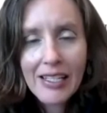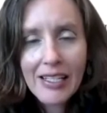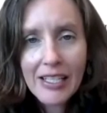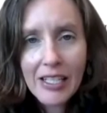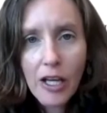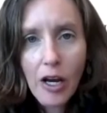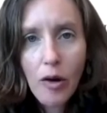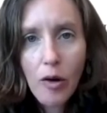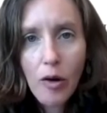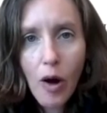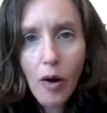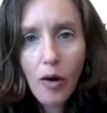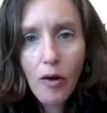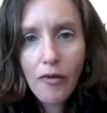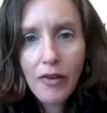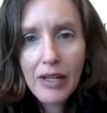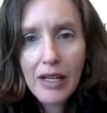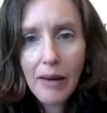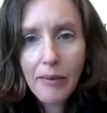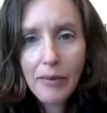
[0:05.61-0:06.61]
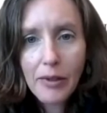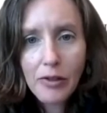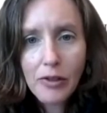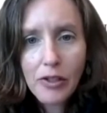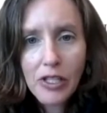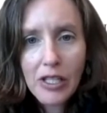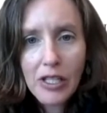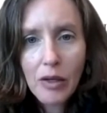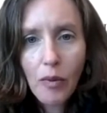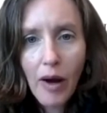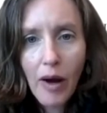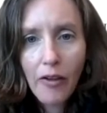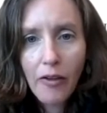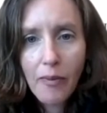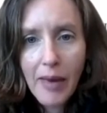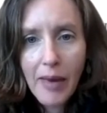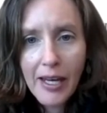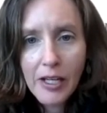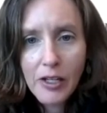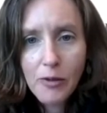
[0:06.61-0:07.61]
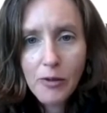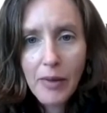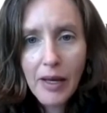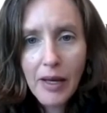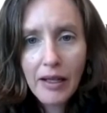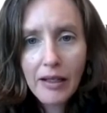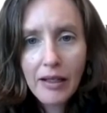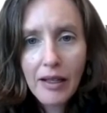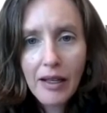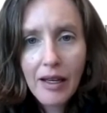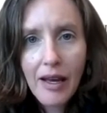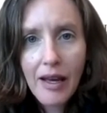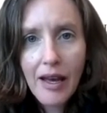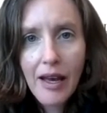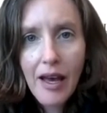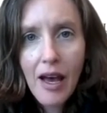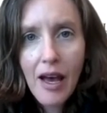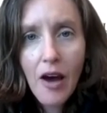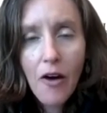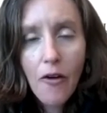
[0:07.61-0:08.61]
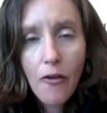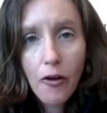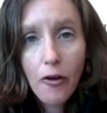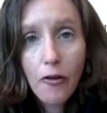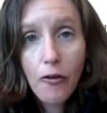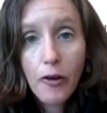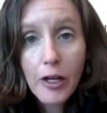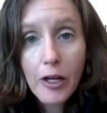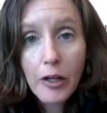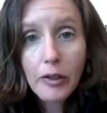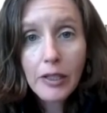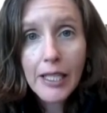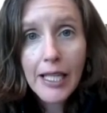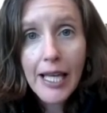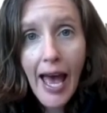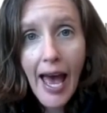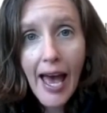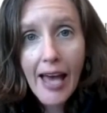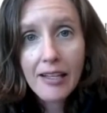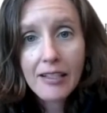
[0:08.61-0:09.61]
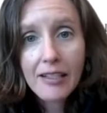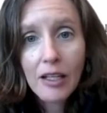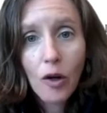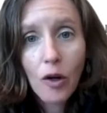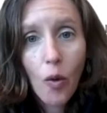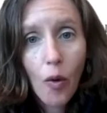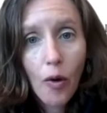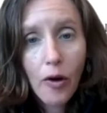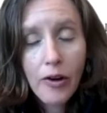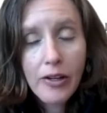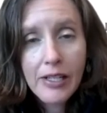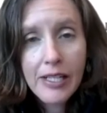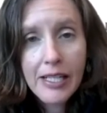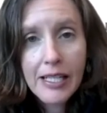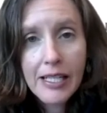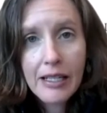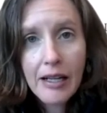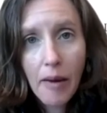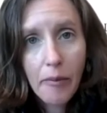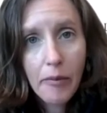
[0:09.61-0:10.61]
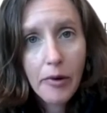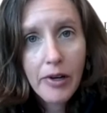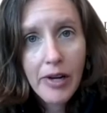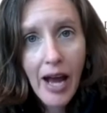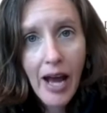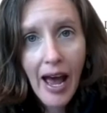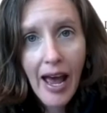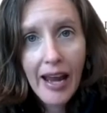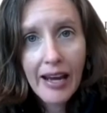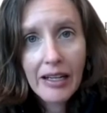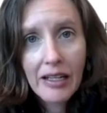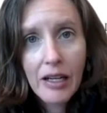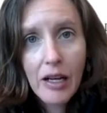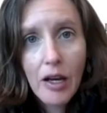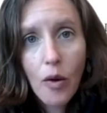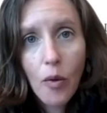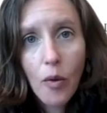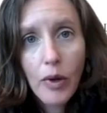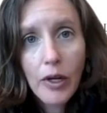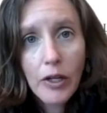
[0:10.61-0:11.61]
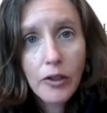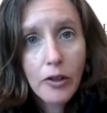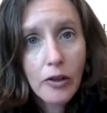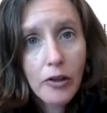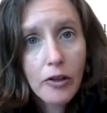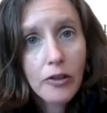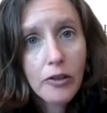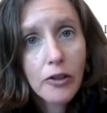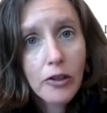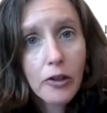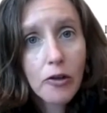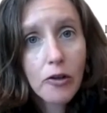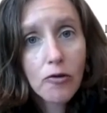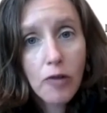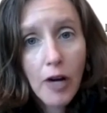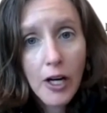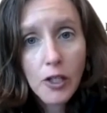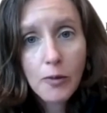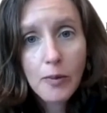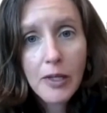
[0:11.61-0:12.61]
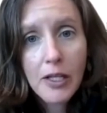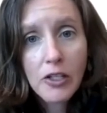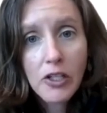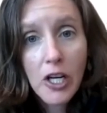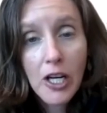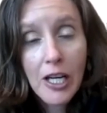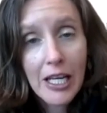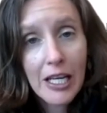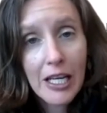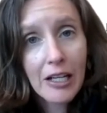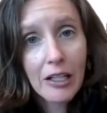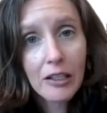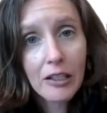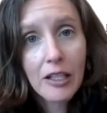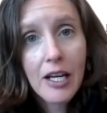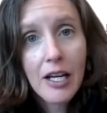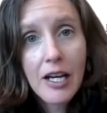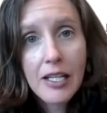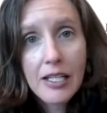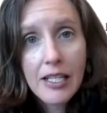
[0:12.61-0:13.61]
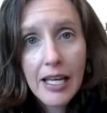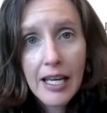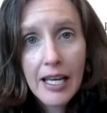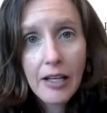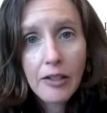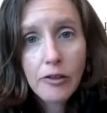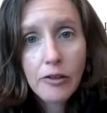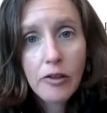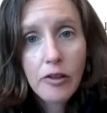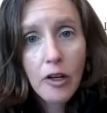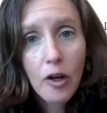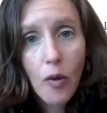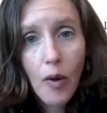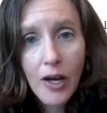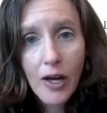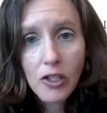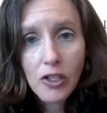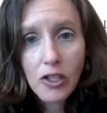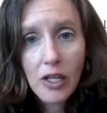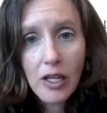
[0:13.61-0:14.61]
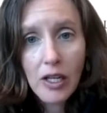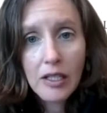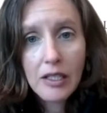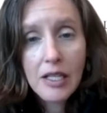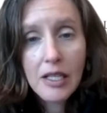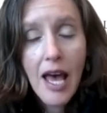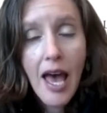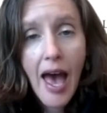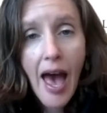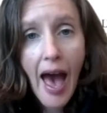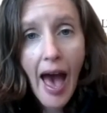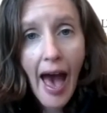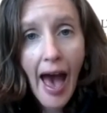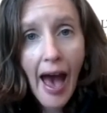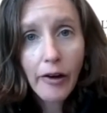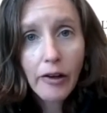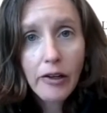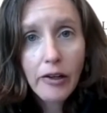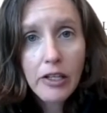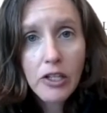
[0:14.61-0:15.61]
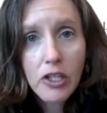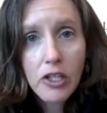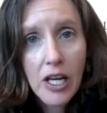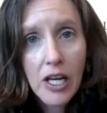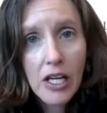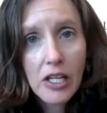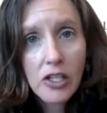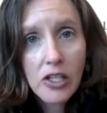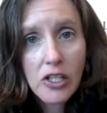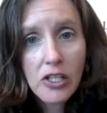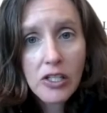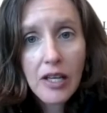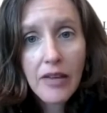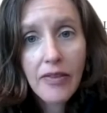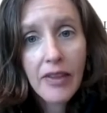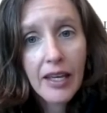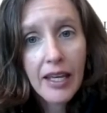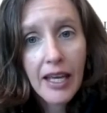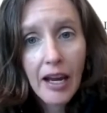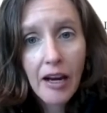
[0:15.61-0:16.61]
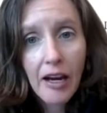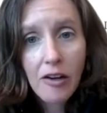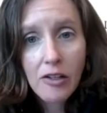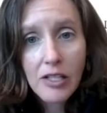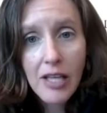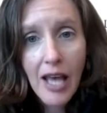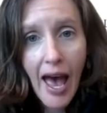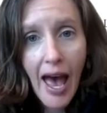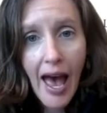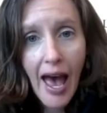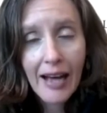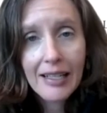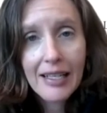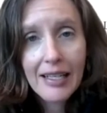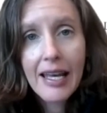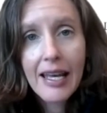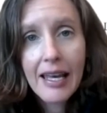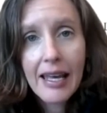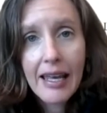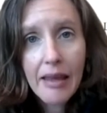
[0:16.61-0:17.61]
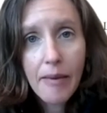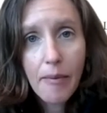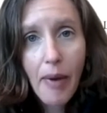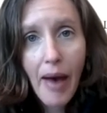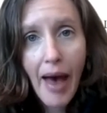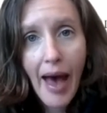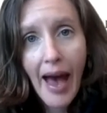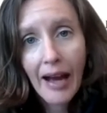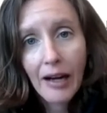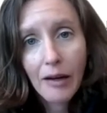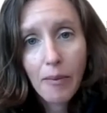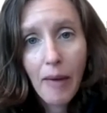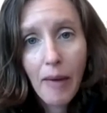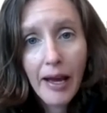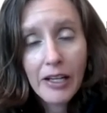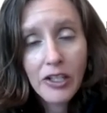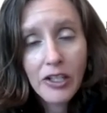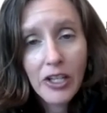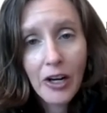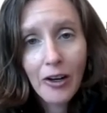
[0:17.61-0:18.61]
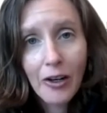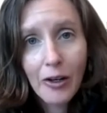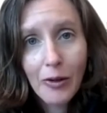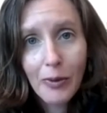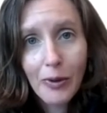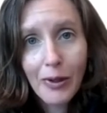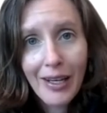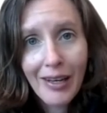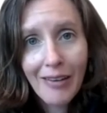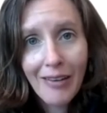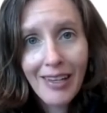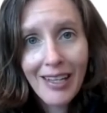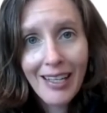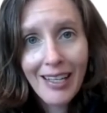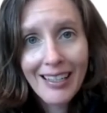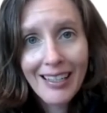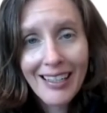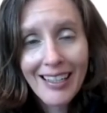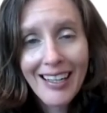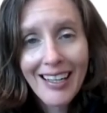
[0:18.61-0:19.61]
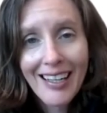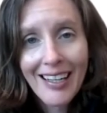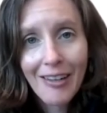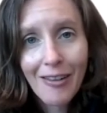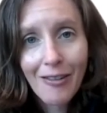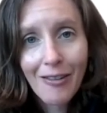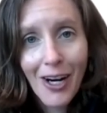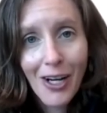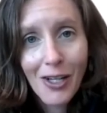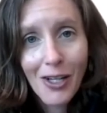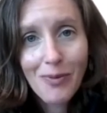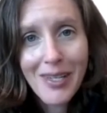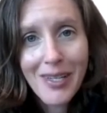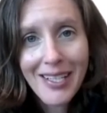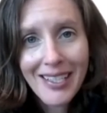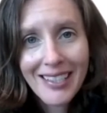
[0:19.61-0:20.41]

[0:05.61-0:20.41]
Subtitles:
COO of VWG Wealth Management. For Frequently Asked in Quarantine number 9, we turn to Rashmi Chahil to answer the question, how do the changes in the CARES Act impact my charitable giving? Rashmi?